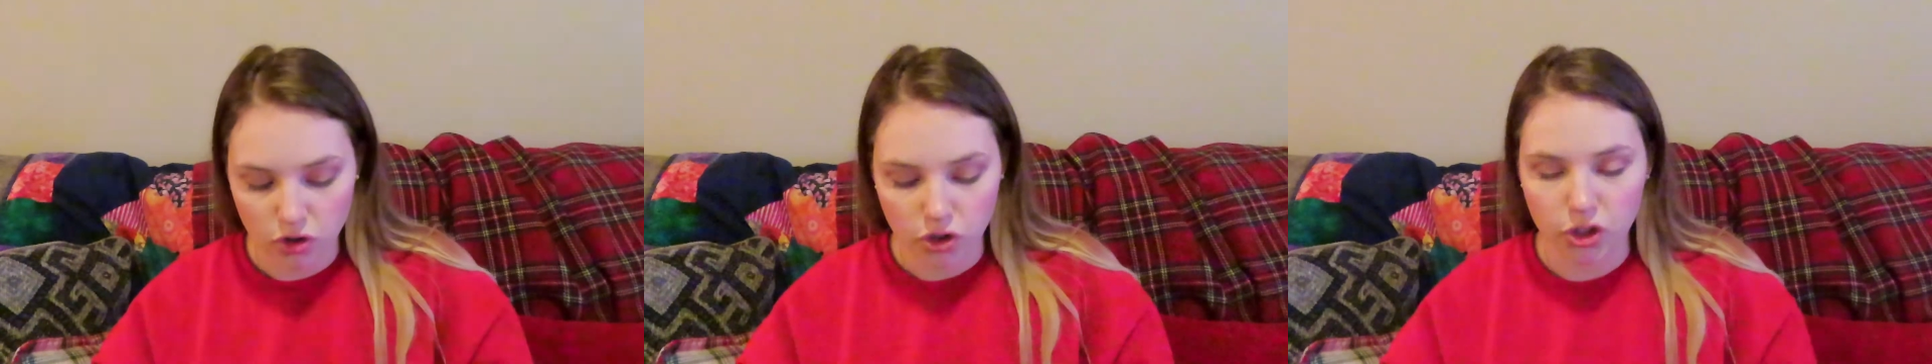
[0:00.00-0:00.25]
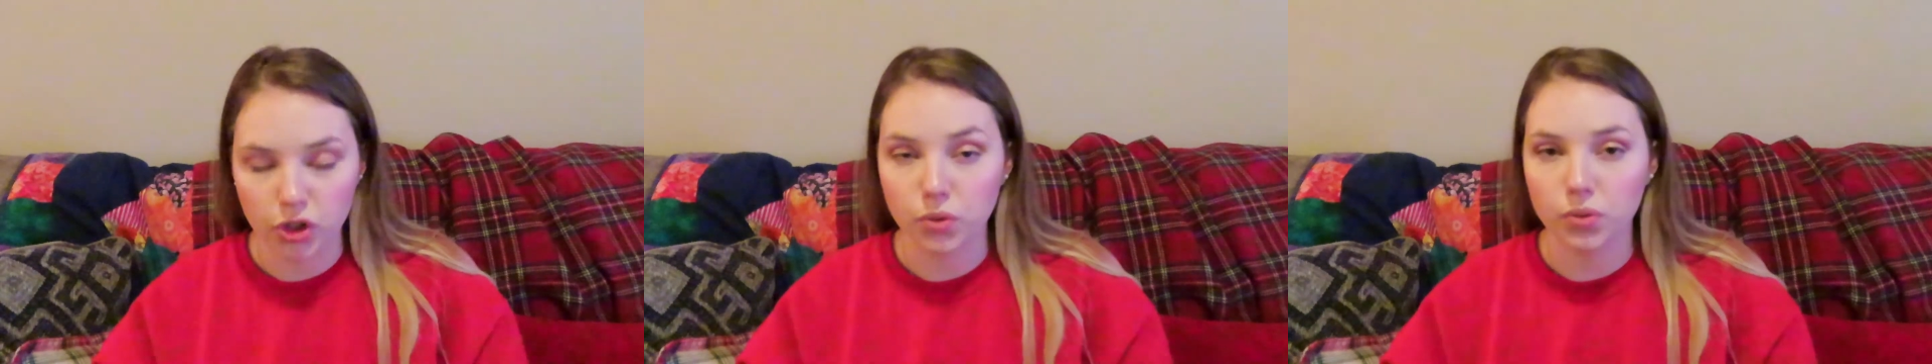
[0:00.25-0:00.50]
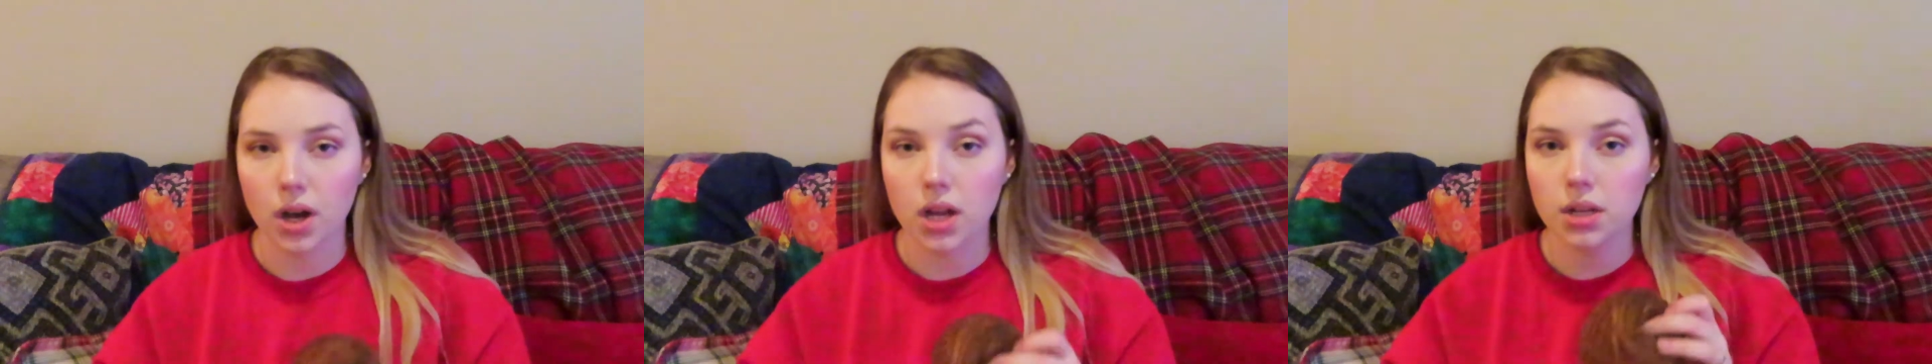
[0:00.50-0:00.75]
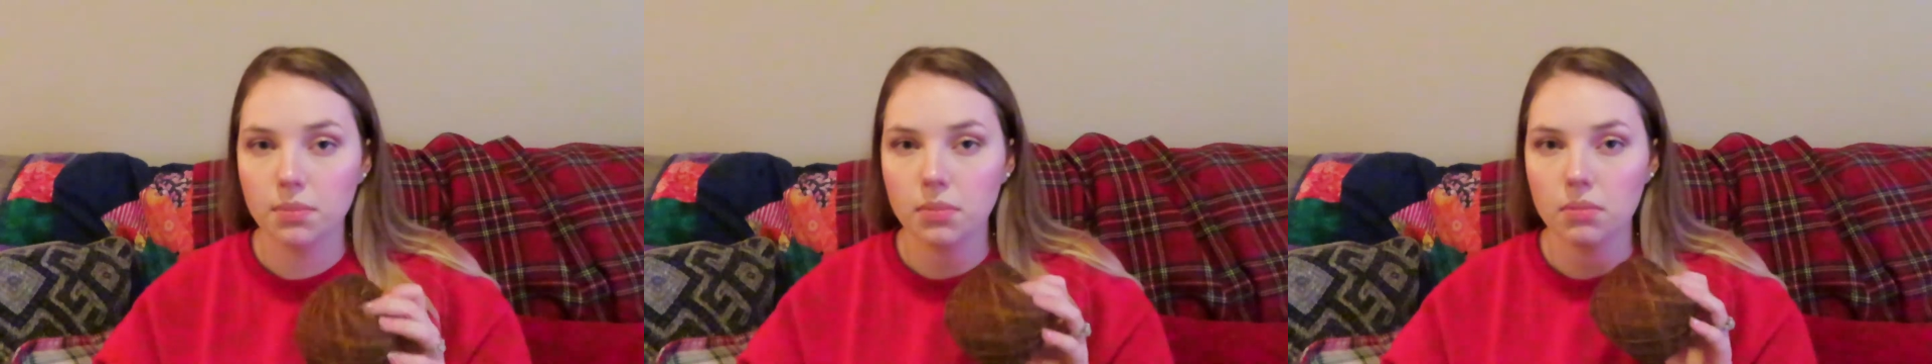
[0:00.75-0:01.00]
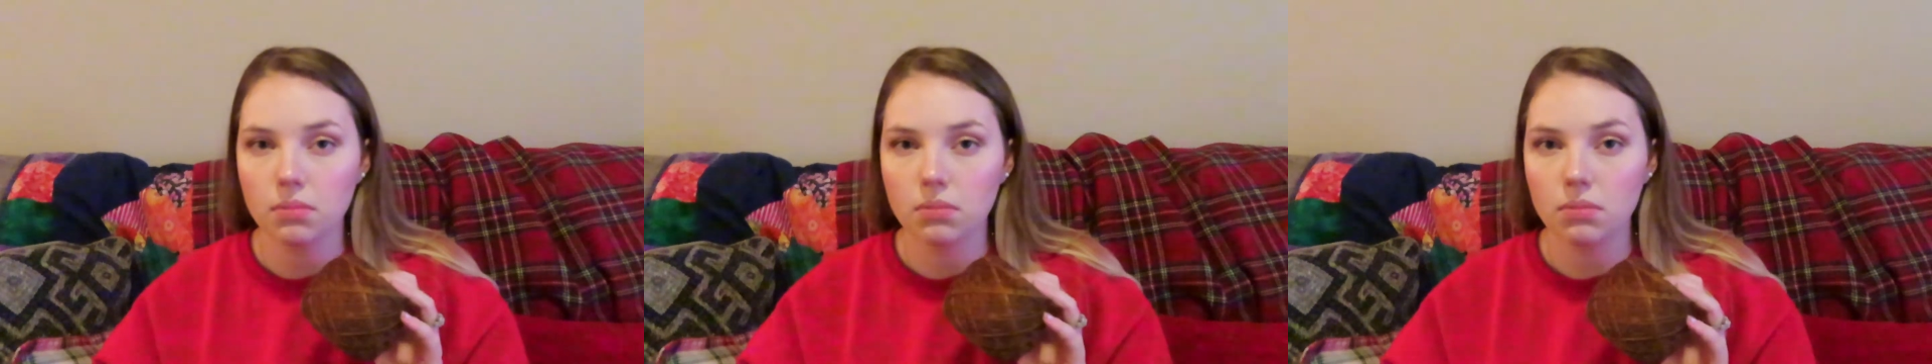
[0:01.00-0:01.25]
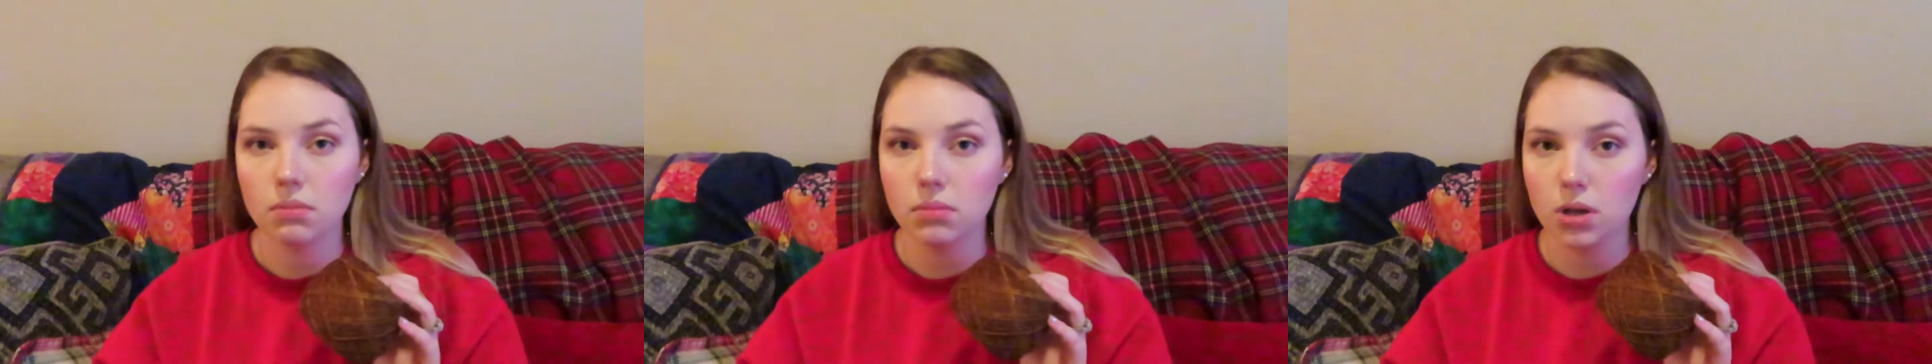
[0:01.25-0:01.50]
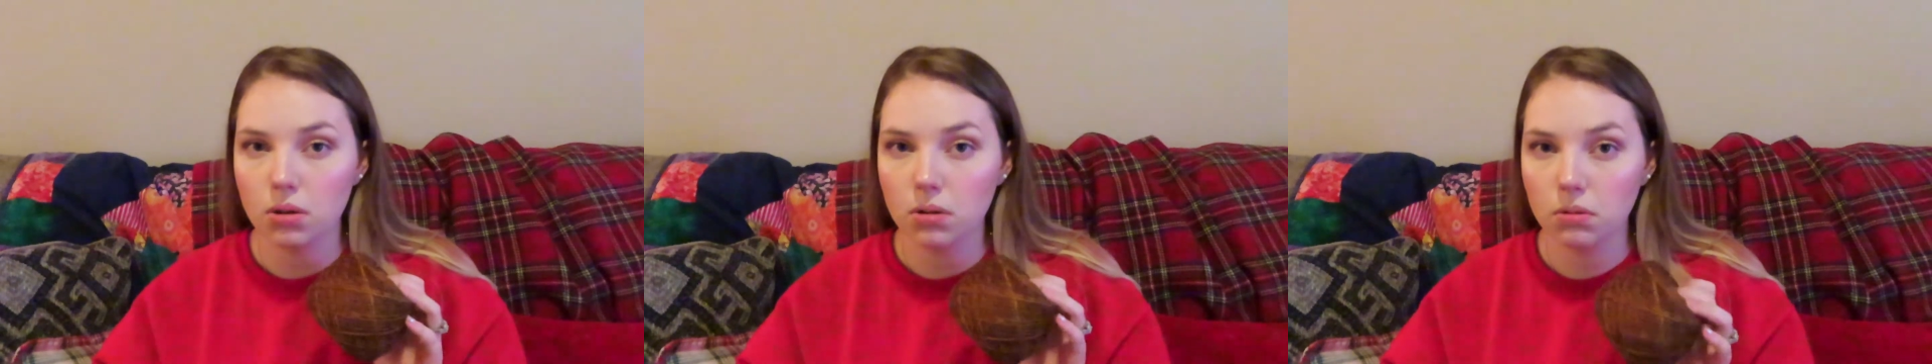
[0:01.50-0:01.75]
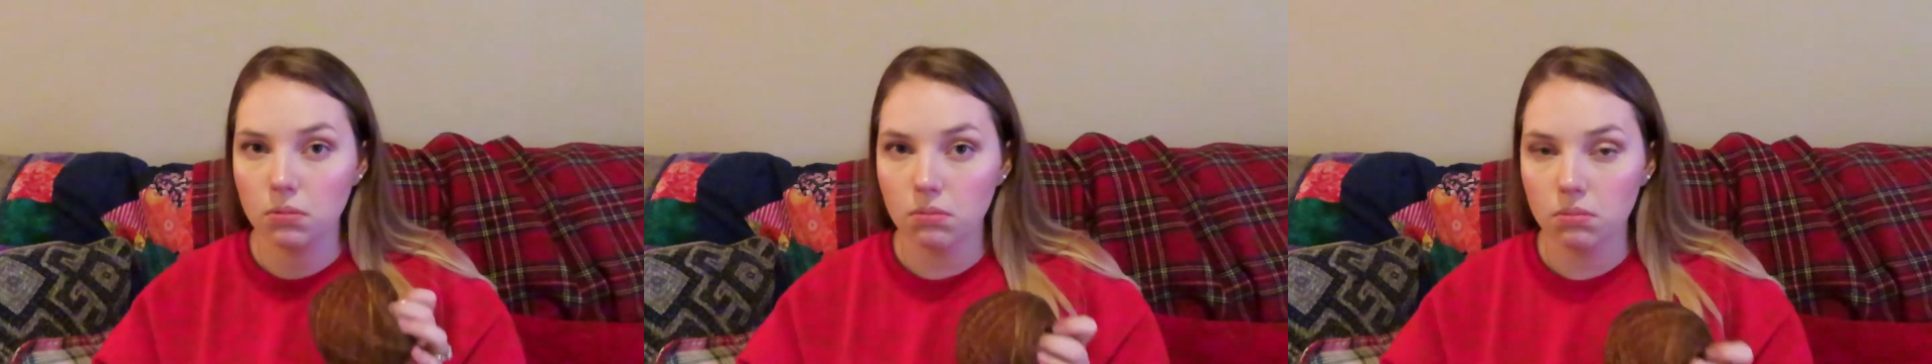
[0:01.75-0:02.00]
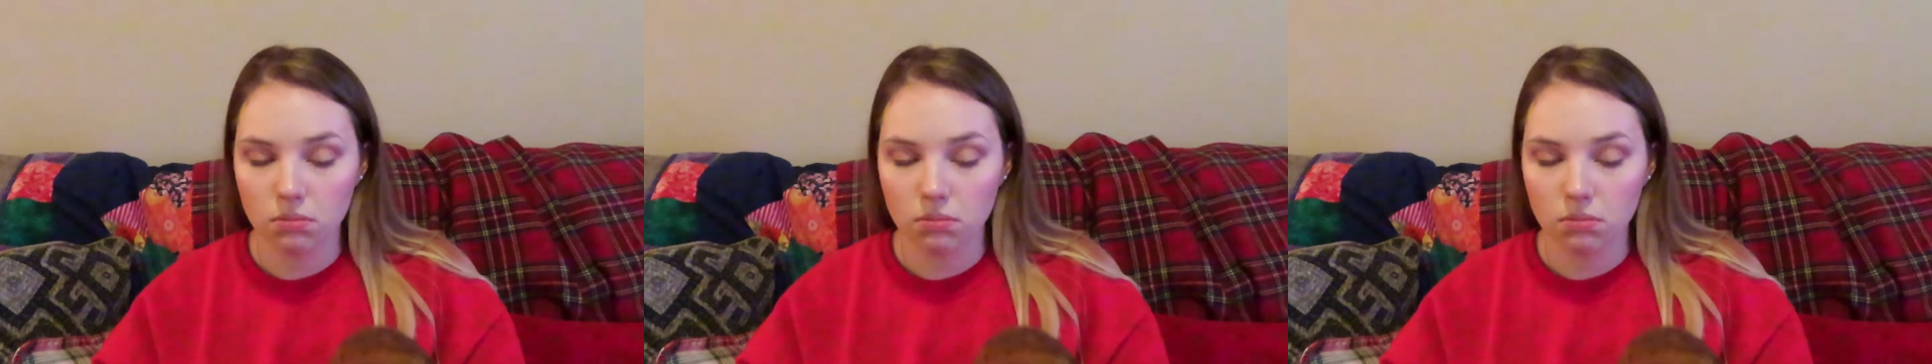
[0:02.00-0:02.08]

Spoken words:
Geronimo or